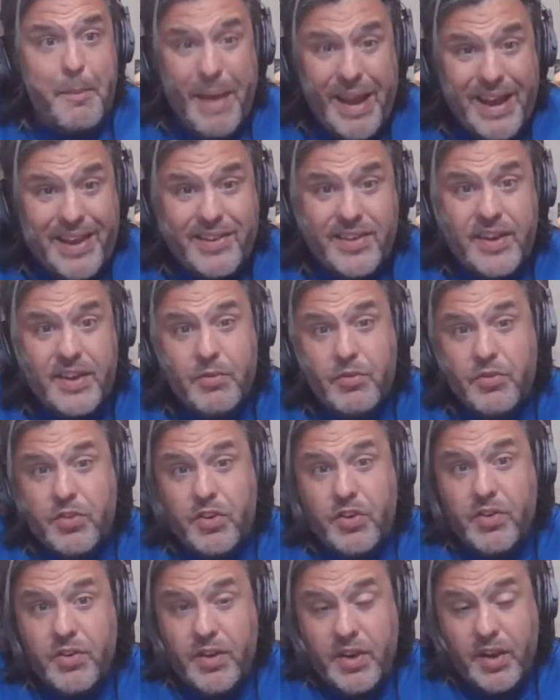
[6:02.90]
amazing. It was
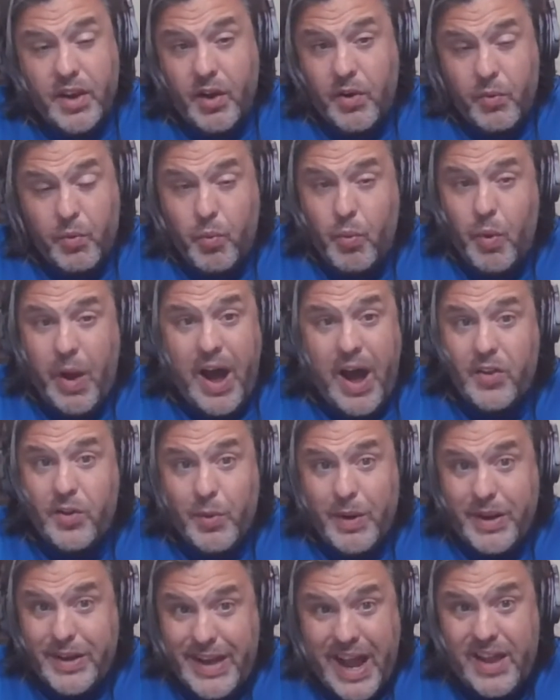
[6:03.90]
you know Wilder
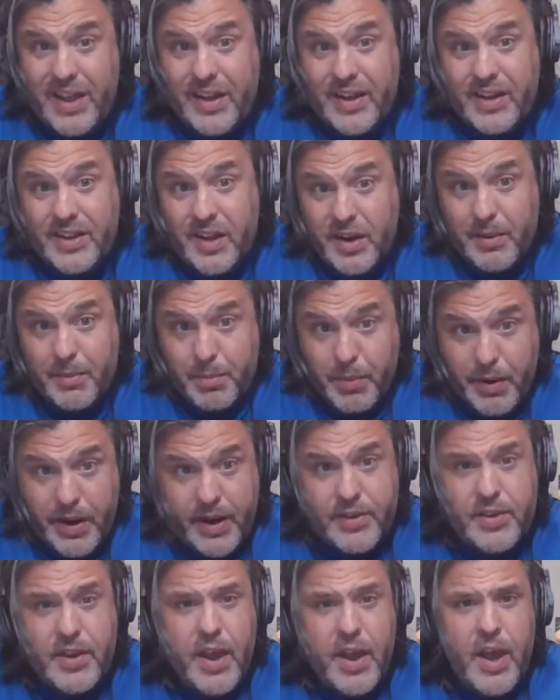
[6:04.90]
went down like a ton of
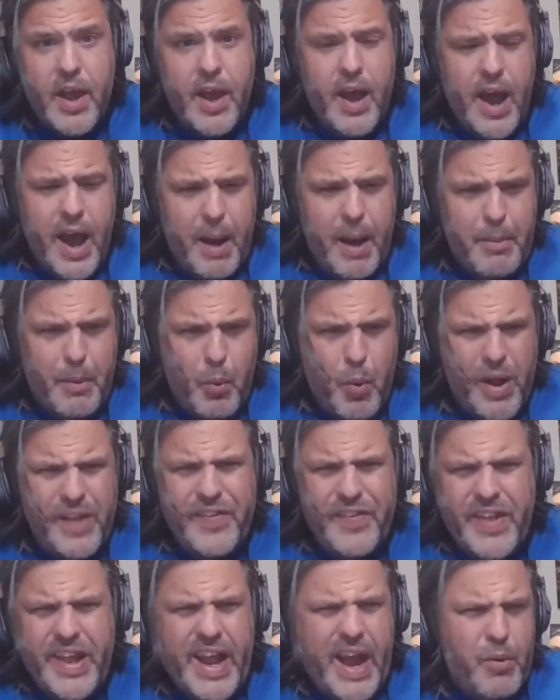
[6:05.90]
bricks. Uh, but
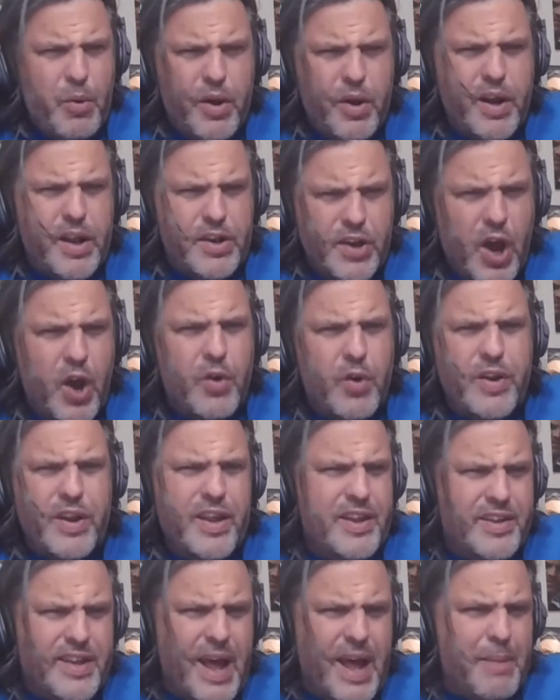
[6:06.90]
one thing I want to note
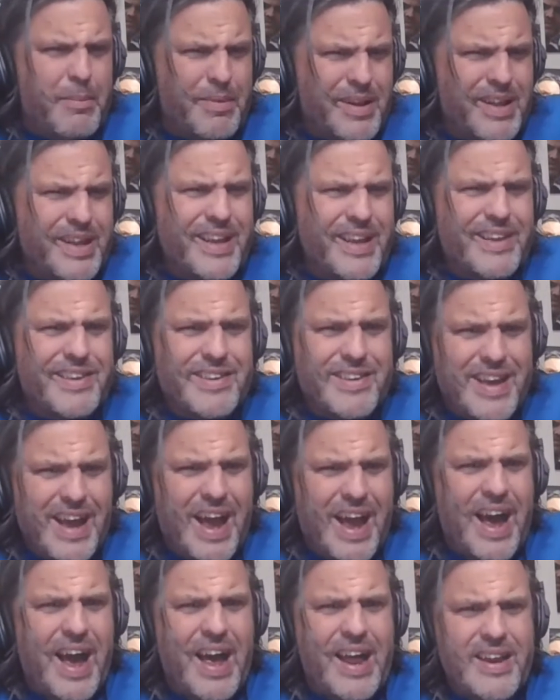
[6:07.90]
is that Malik
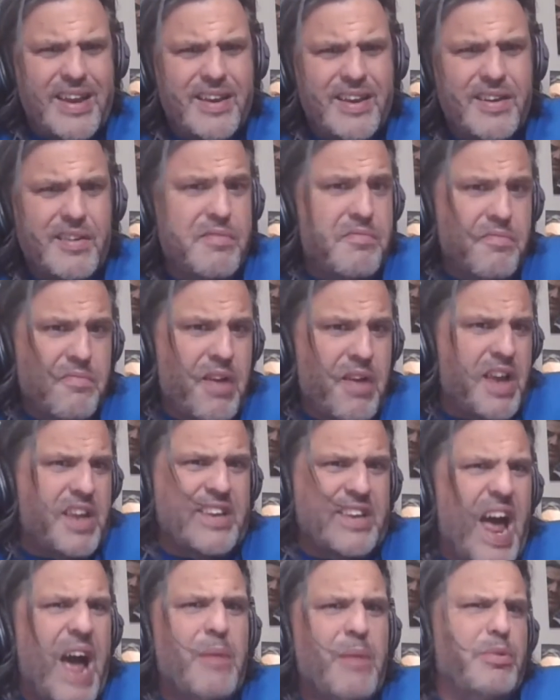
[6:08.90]
Scott
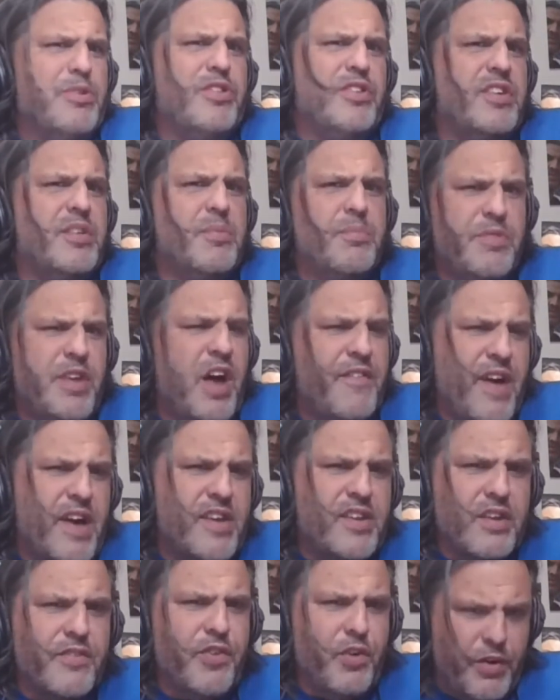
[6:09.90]
establishes himself
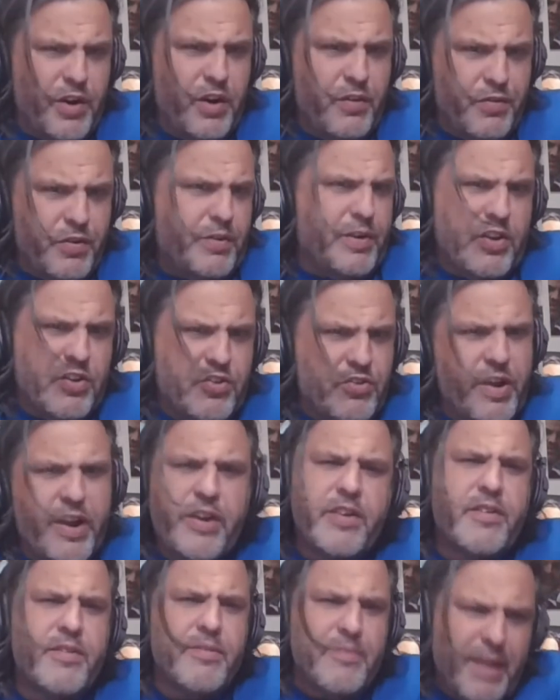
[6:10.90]
as a for real for real
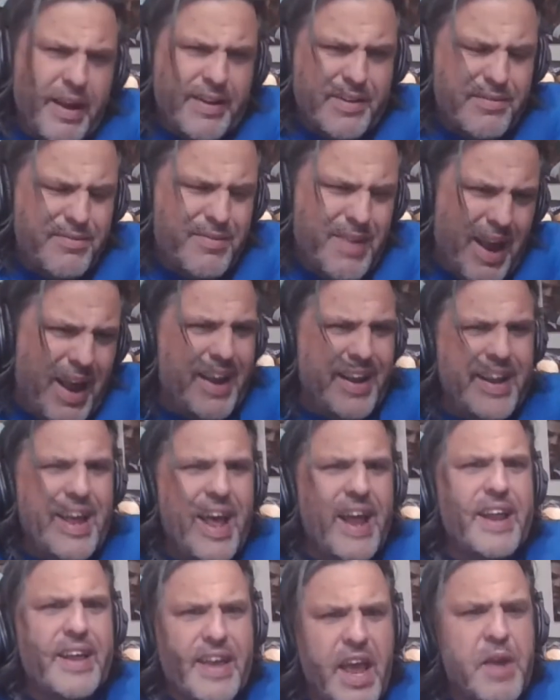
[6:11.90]
trainer. Like he
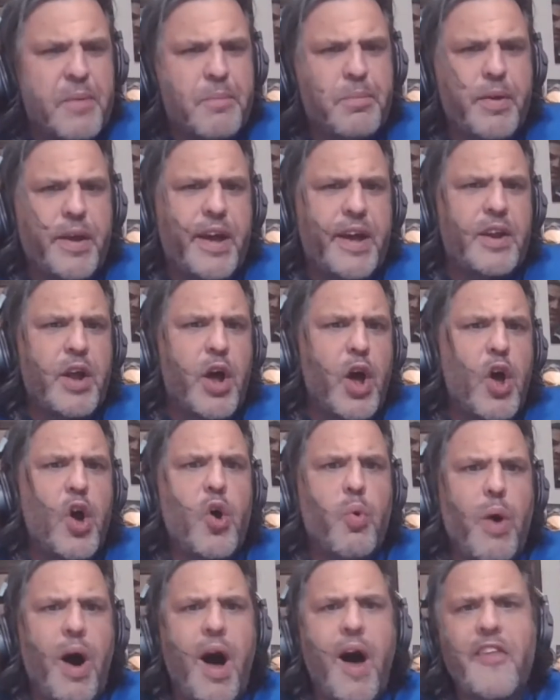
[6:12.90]
had a game plan.
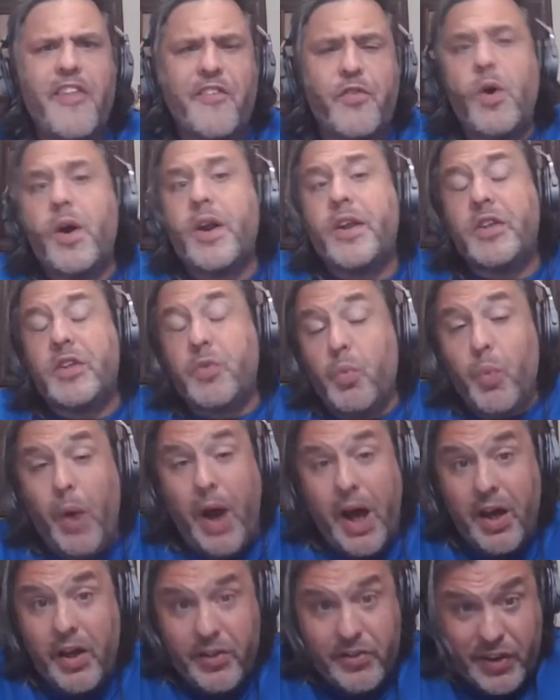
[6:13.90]
Wilder fought as
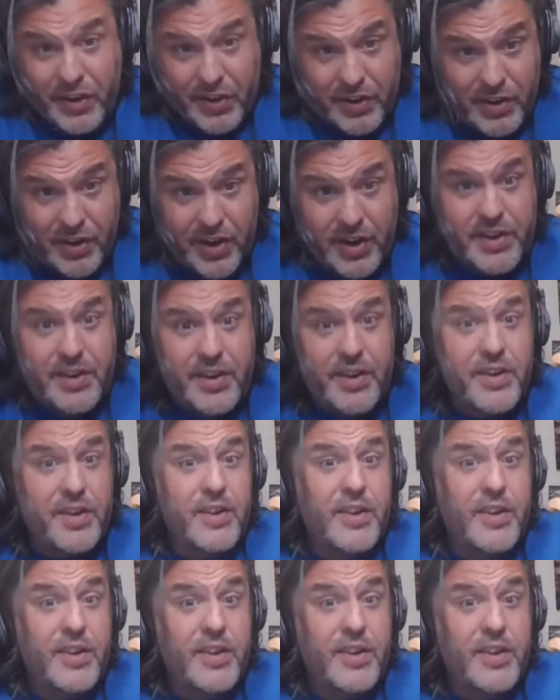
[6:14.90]
well as he could.